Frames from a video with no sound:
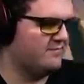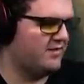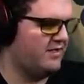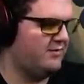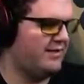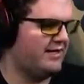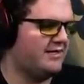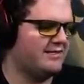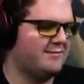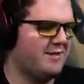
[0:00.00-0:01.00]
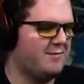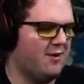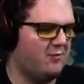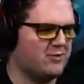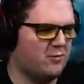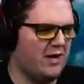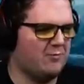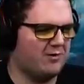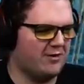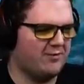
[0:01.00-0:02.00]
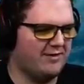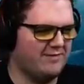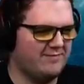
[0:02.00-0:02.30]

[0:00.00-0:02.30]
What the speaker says: You ain't got to tell me about which way we're going.